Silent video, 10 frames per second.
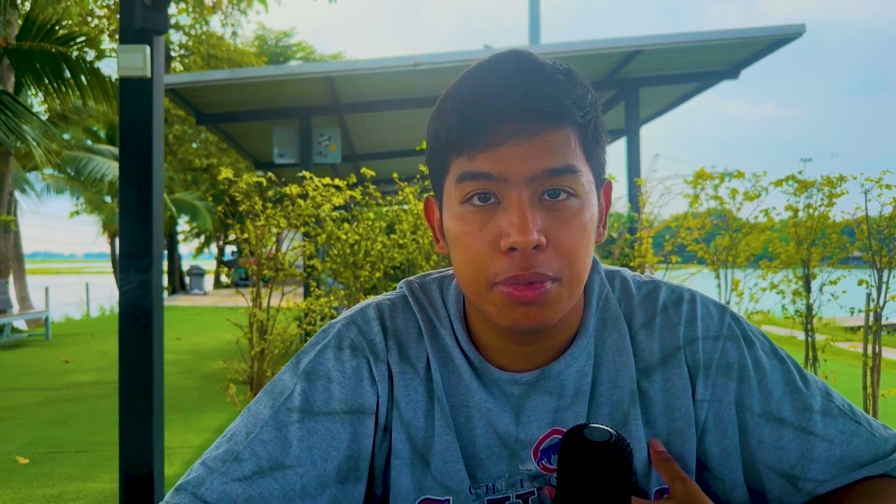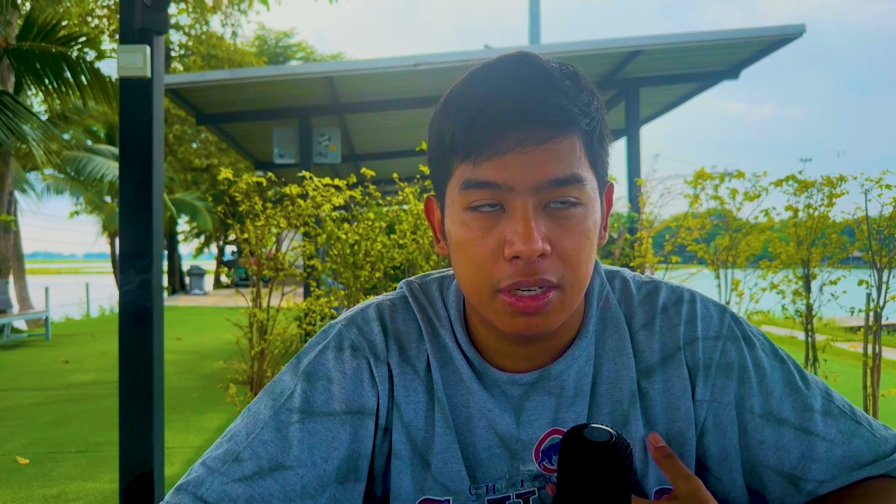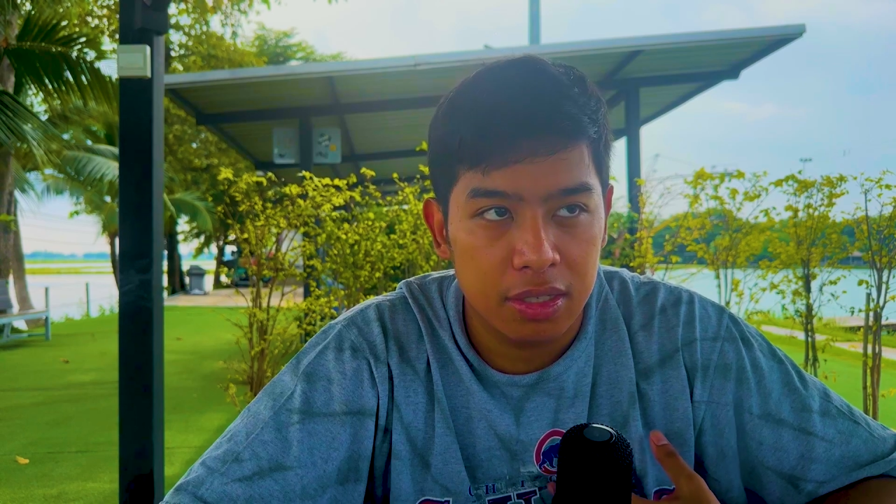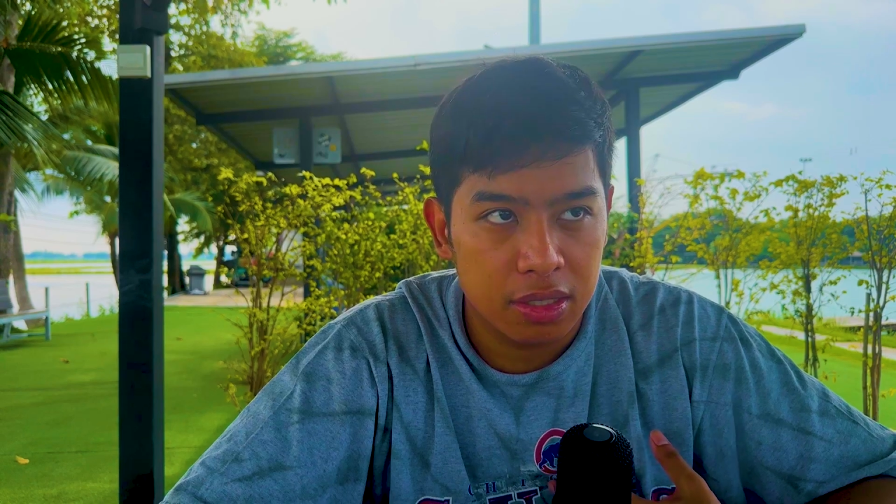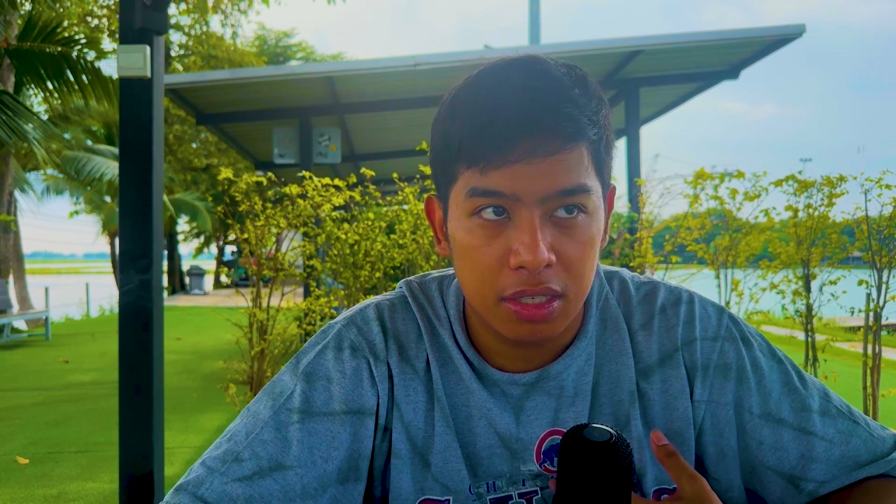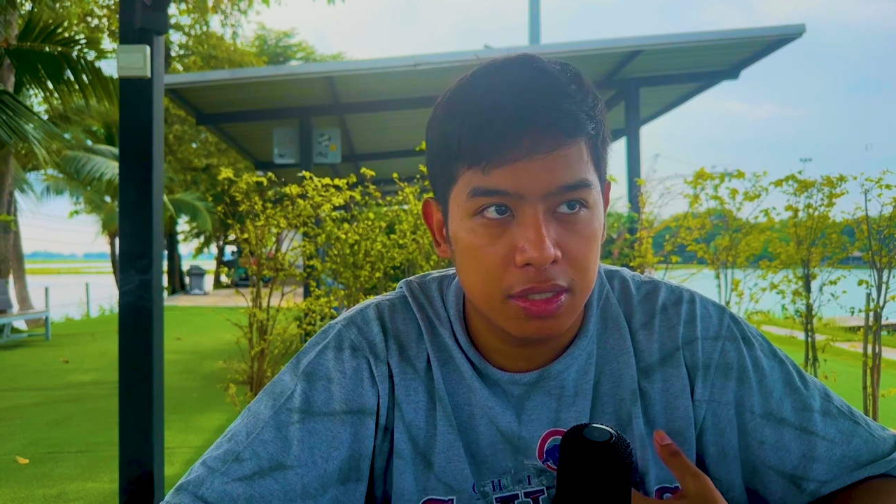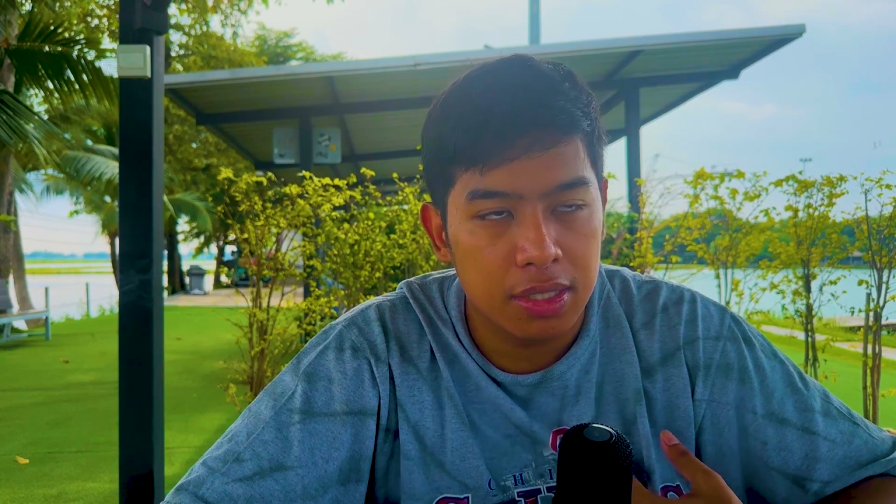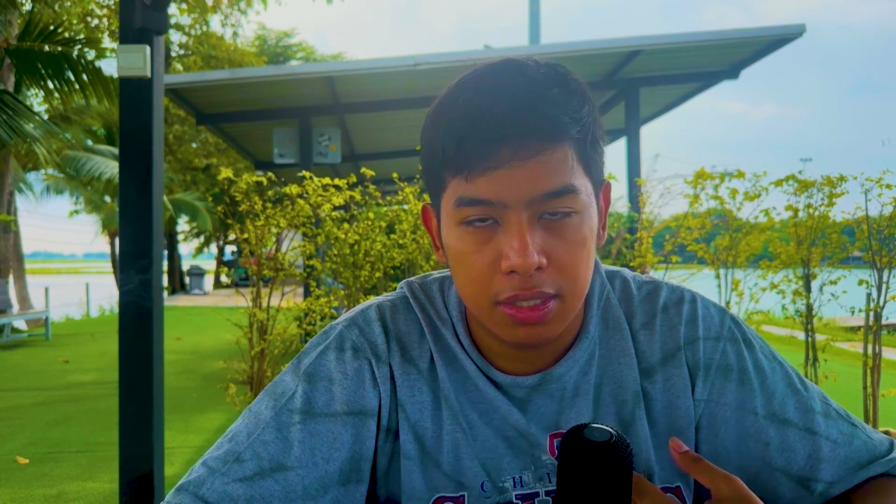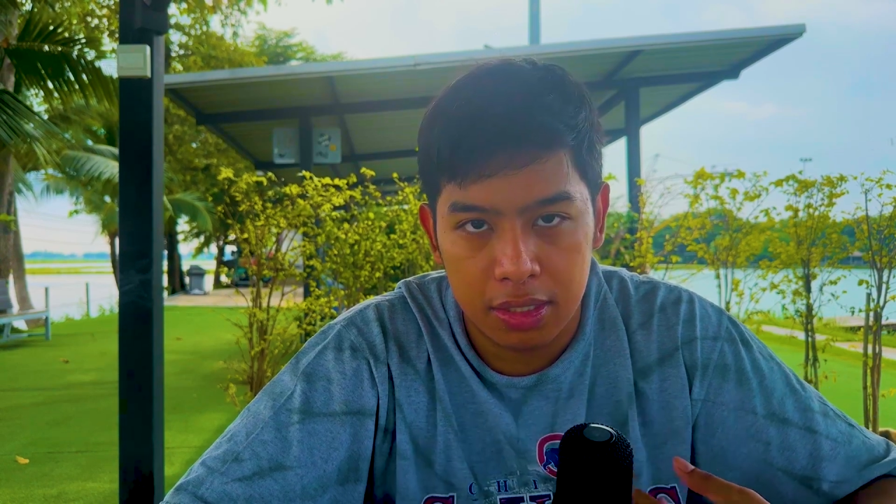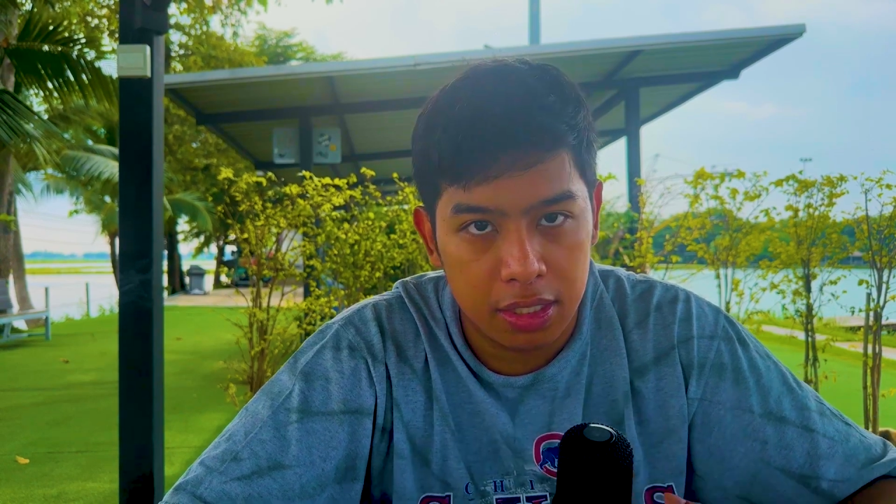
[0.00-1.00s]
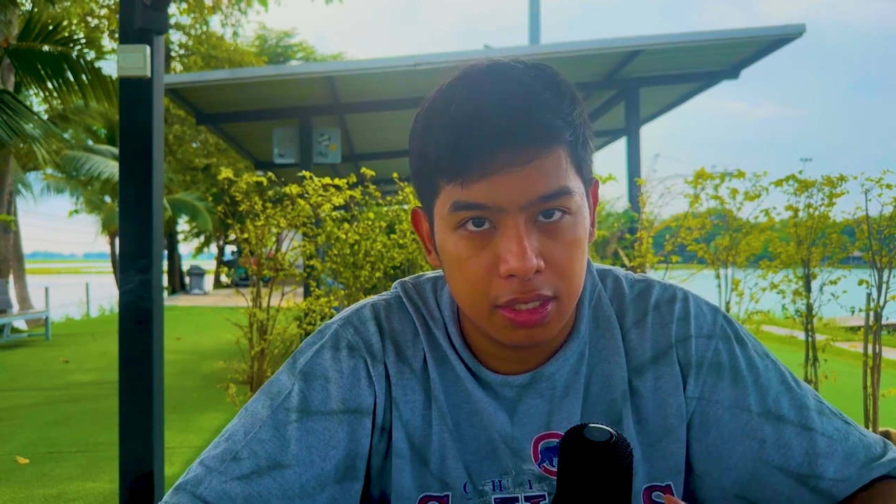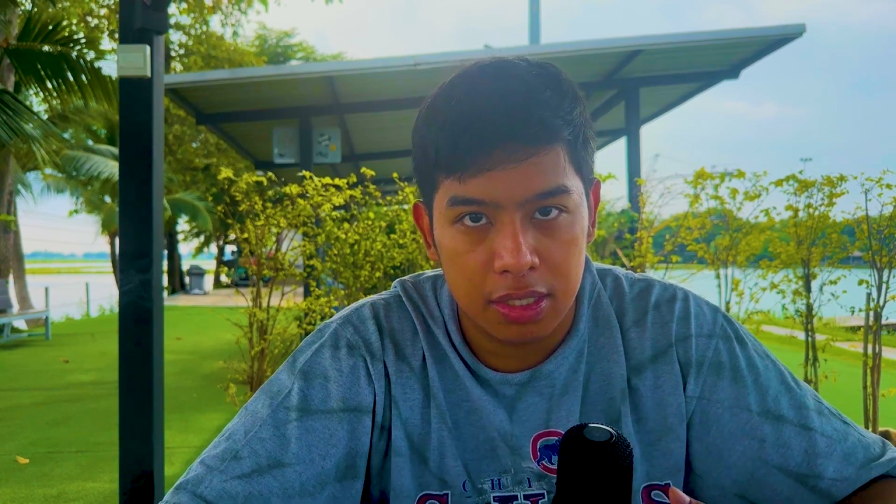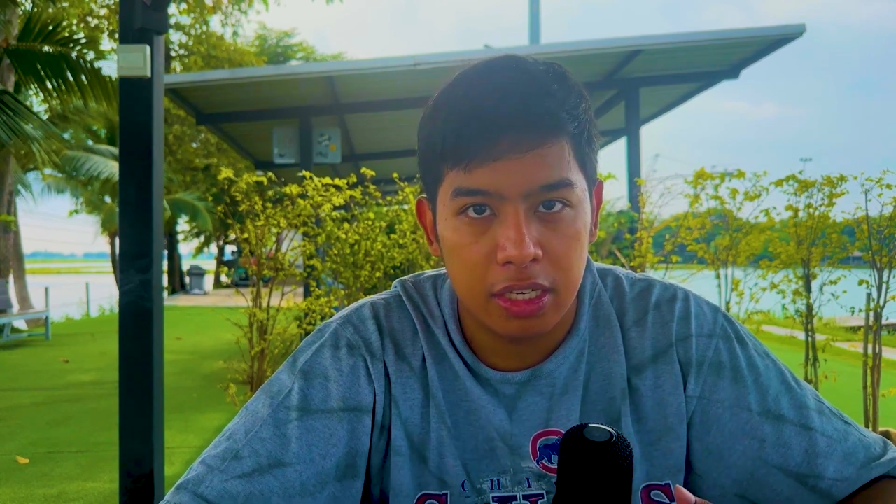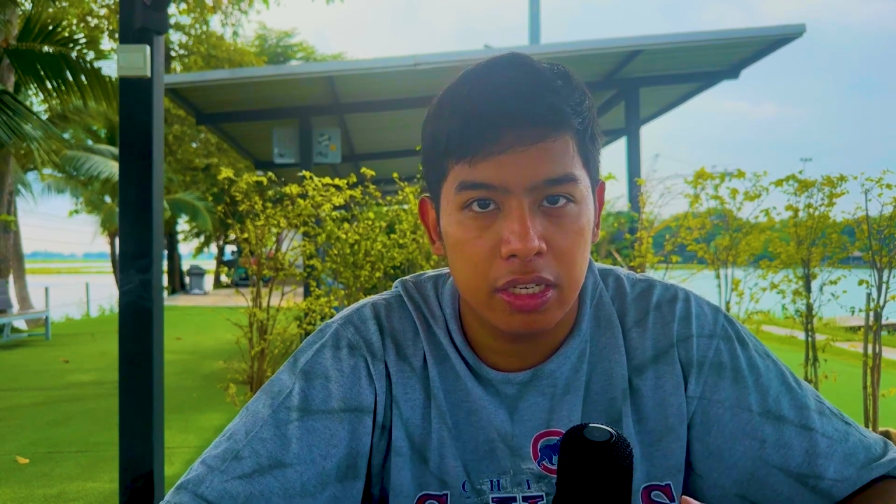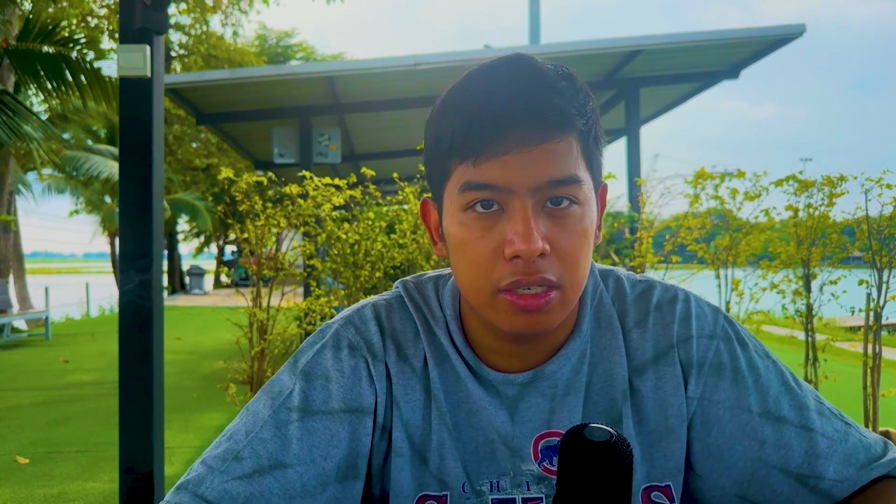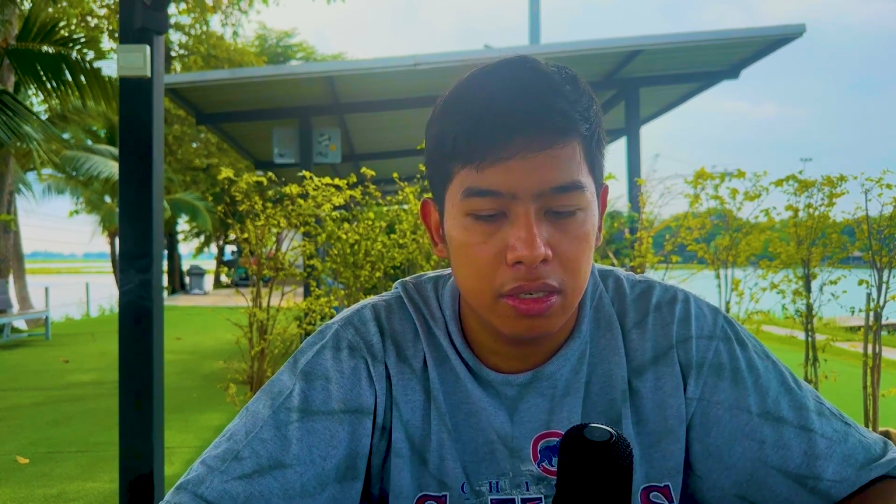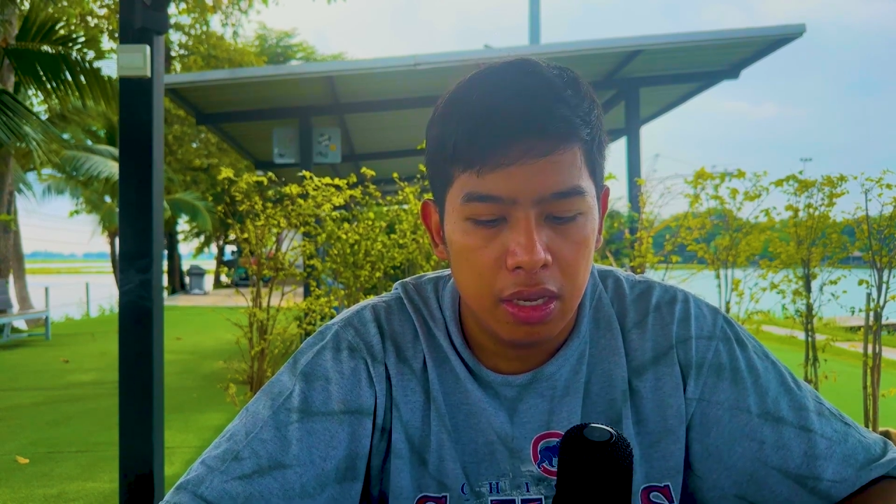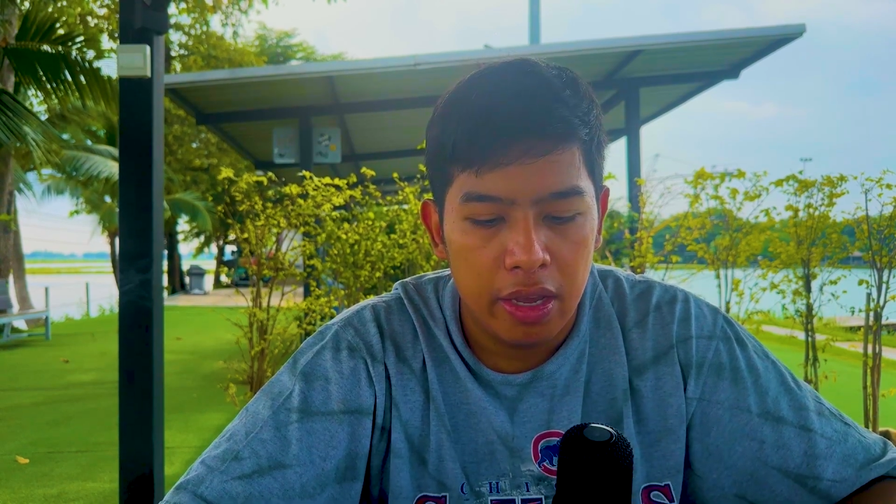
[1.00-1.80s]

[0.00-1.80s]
because consistency is key,